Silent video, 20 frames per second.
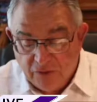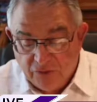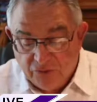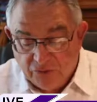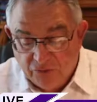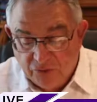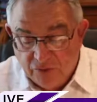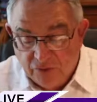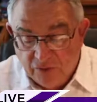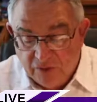
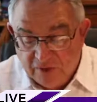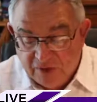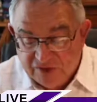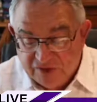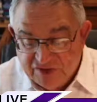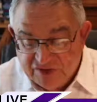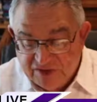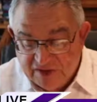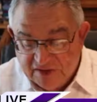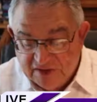through
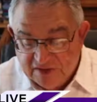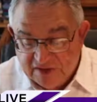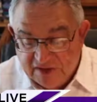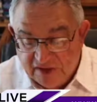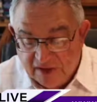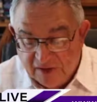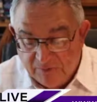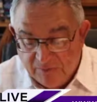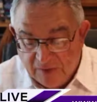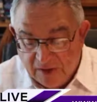
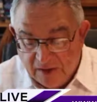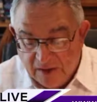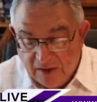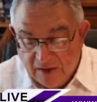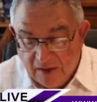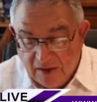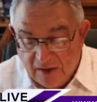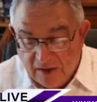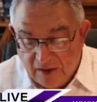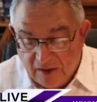
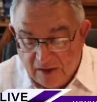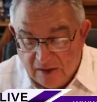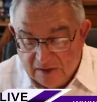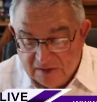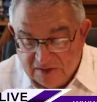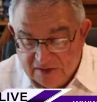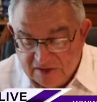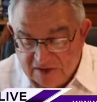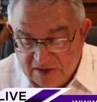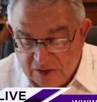
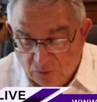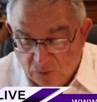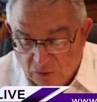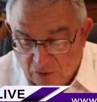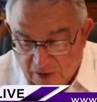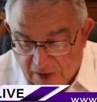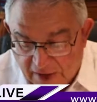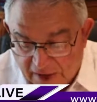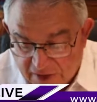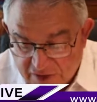
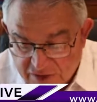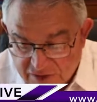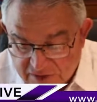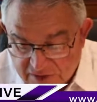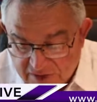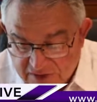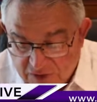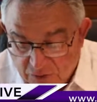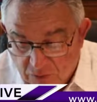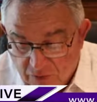61,
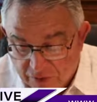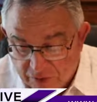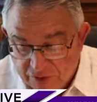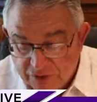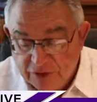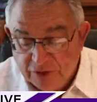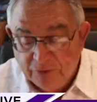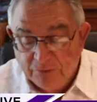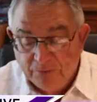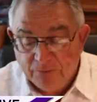actually 61 or
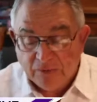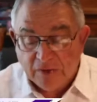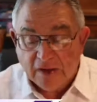2.